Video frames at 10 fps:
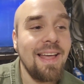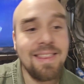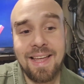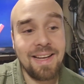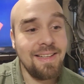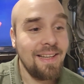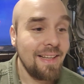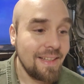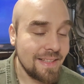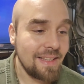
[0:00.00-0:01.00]
And then
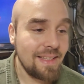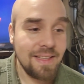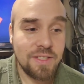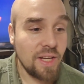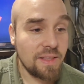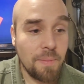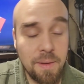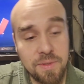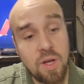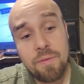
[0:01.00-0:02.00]
you check the
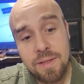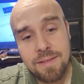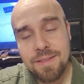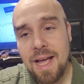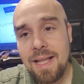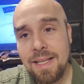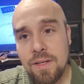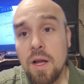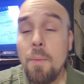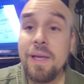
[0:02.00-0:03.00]
babies. Oh, it's a
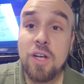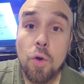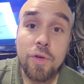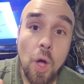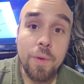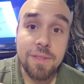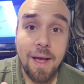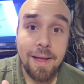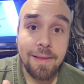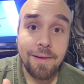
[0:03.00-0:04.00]
Highlander. But you don't know it's
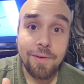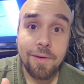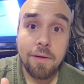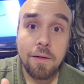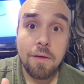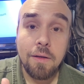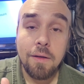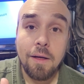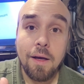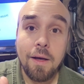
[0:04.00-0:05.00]
a Highlander.
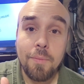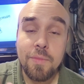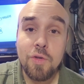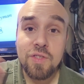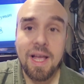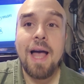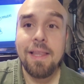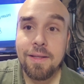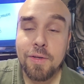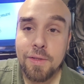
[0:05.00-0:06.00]
Using
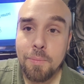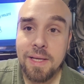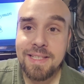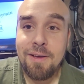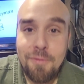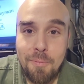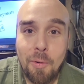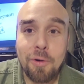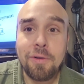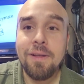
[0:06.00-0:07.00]
Highlander in the place of
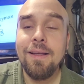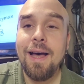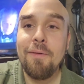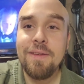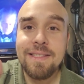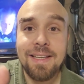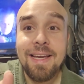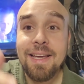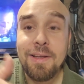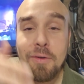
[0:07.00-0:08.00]
immortal,
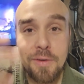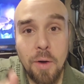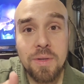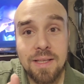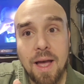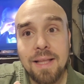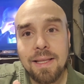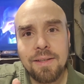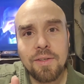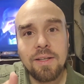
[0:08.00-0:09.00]
obviously. You don't know it's a
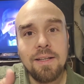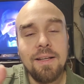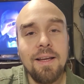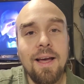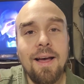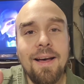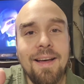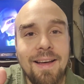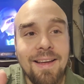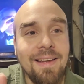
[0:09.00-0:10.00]
Highlander
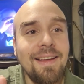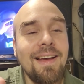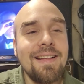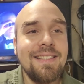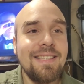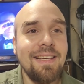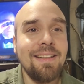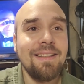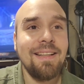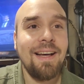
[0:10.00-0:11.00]

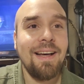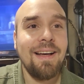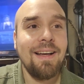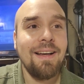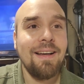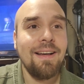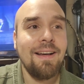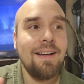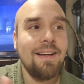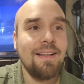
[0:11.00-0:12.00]
until
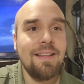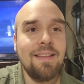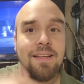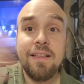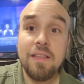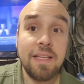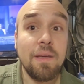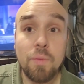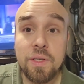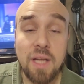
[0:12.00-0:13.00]
the
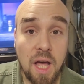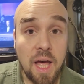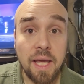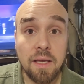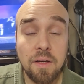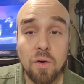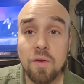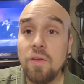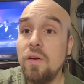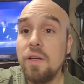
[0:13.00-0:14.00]
kid would die,
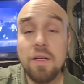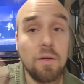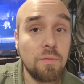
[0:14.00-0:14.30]
or